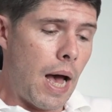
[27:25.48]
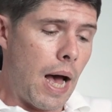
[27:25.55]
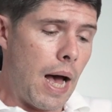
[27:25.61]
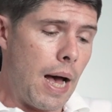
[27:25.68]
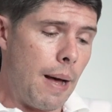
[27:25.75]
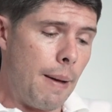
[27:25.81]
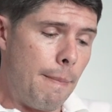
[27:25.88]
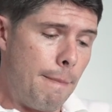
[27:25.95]

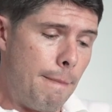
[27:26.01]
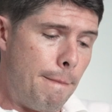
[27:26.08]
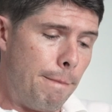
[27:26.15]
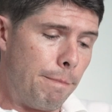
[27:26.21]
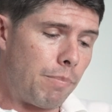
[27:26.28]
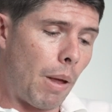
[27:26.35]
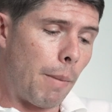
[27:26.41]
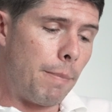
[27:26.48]

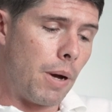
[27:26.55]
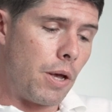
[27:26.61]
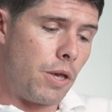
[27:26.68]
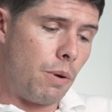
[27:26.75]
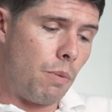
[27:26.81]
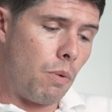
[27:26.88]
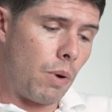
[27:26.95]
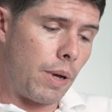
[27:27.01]
But
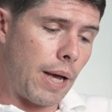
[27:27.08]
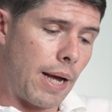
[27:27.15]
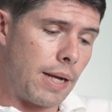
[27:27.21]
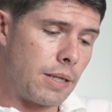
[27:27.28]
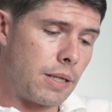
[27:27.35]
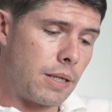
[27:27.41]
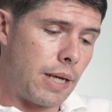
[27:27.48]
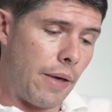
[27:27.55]
you will
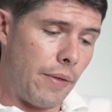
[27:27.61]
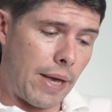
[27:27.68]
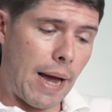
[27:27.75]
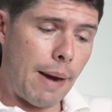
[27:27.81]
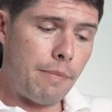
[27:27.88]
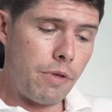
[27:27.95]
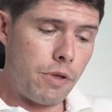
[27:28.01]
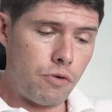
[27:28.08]
get the
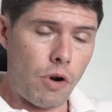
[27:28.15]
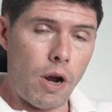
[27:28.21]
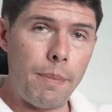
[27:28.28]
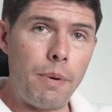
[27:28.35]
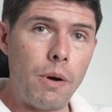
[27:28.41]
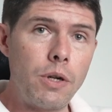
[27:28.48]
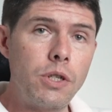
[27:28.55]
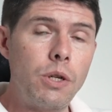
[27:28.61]
camera and the
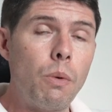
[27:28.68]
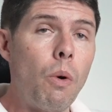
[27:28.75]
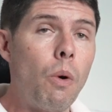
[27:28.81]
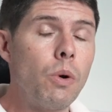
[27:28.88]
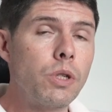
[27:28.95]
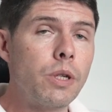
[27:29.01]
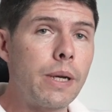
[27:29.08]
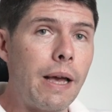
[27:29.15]
tripod. You will
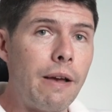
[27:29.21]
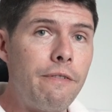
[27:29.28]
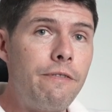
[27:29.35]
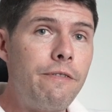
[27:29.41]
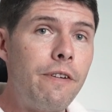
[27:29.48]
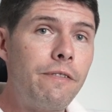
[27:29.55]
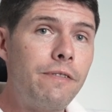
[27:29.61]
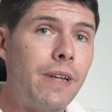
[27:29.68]
also get
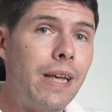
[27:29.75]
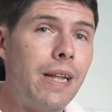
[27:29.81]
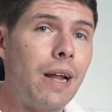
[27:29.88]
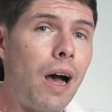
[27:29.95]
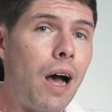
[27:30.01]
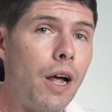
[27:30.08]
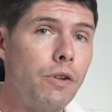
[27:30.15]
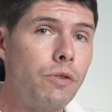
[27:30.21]

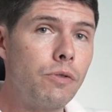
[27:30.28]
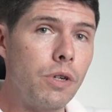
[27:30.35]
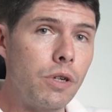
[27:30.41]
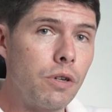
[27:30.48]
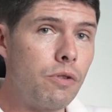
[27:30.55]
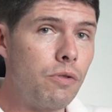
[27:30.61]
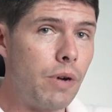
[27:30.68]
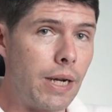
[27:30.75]

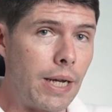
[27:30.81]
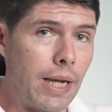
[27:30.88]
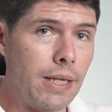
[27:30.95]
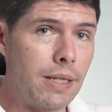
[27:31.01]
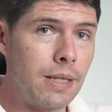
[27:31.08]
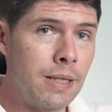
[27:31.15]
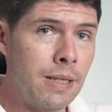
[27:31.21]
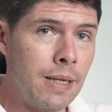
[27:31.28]
1,500
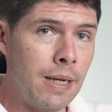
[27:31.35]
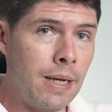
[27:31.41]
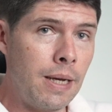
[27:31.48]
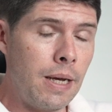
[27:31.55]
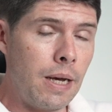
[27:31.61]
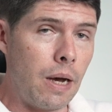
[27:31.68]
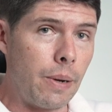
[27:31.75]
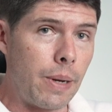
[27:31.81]
credits.
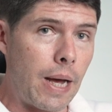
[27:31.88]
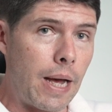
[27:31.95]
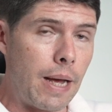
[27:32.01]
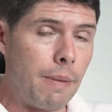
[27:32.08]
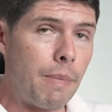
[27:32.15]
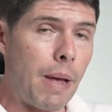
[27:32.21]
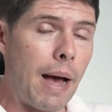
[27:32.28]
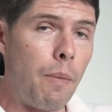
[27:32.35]

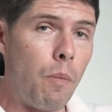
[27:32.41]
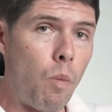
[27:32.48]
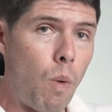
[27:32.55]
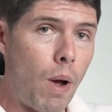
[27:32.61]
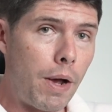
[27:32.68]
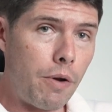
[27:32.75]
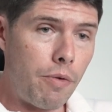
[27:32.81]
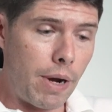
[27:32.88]
Okay, and
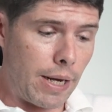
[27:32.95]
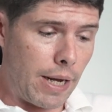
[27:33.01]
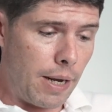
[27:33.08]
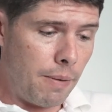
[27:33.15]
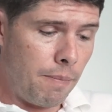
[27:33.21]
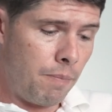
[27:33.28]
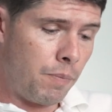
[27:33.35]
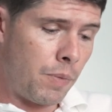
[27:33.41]
one
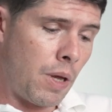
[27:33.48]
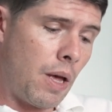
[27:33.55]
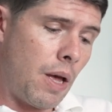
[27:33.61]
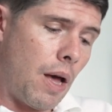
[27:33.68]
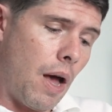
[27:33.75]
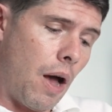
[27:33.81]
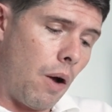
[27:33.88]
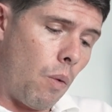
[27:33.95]
credit
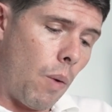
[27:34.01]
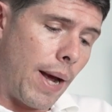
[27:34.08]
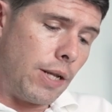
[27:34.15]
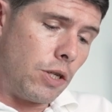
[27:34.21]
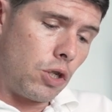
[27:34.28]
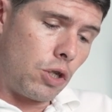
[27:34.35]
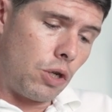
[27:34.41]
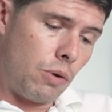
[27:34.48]

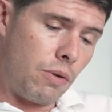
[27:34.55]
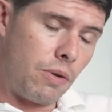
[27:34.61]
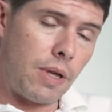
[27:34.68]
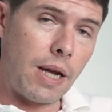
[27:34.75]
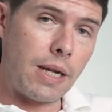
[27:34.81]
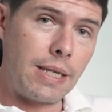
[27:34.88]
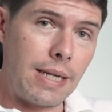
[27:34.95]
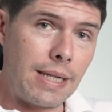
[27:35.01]
equates to
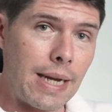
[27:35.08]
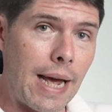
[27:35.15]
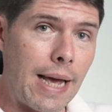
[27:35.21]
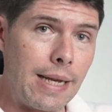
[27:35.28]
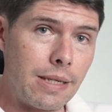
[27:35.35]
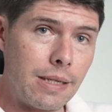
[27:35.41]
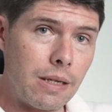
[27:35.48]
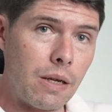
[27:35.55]
30
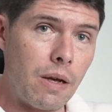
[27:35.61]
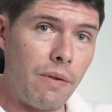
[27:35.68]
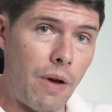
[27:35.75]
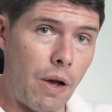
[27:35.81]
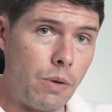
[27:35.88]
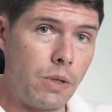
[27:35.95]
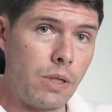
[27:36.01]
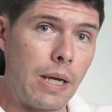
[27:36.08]
days of
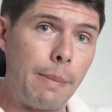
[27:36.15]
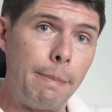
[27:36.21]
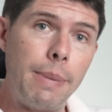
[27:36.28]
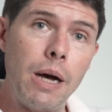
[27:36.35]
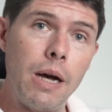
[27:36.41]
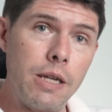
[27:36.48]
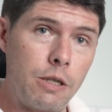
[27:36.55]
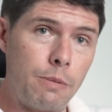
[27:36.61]
hosting
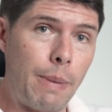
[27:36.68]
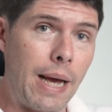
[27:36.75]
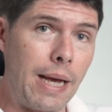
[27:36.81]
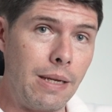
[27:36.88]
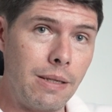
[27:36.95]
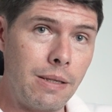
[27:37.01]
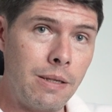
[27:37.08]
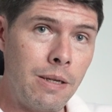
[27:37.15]
per
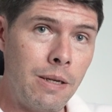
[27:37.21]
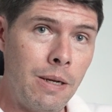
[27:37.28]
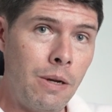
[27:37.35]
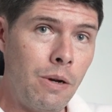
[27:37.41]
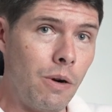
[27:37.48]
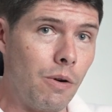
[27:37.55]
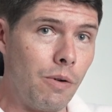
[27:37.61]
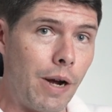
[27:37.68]
space.
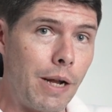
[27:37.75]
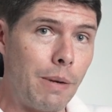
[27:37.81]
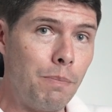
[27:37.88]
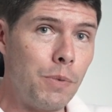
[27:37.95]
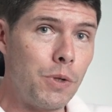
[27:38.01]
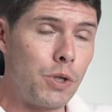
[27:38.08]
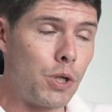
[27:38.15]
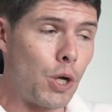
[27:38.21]
All right,
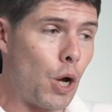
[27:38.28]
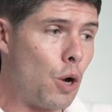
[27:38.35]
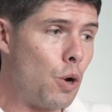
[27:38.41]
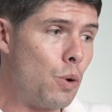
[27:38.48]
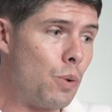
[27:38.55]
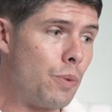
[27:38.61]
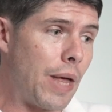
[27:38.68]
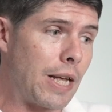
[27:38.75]

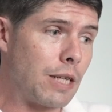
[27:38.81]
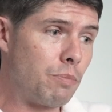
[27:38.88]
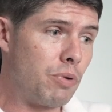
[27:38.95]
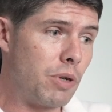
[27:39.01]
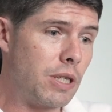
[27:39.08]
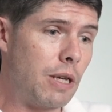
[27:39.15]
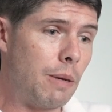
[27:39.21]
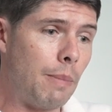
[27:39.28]
so that's
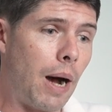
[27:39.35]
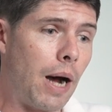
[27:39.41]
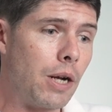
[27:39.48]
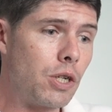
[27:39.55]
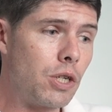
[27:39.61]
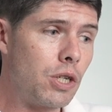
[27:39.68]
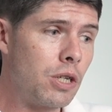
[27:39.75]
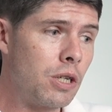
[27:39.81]
pretty
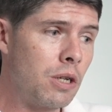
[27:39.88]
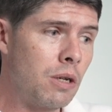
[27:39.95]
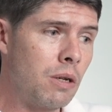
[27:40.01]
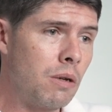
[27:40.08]
much,